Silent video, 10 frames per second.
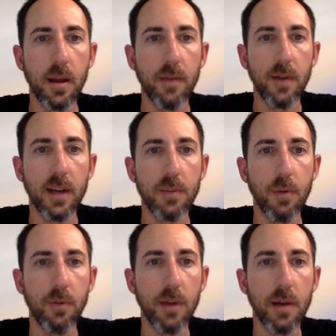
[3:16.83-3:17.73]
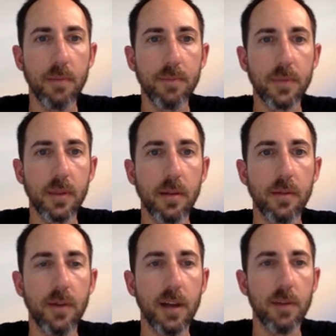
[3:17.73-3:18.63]
fast moves up,
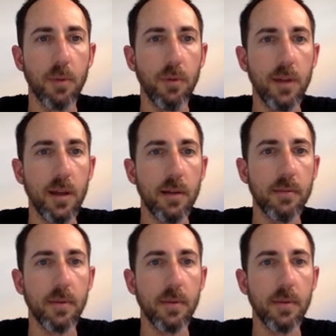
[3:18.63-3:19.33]
fast moves down,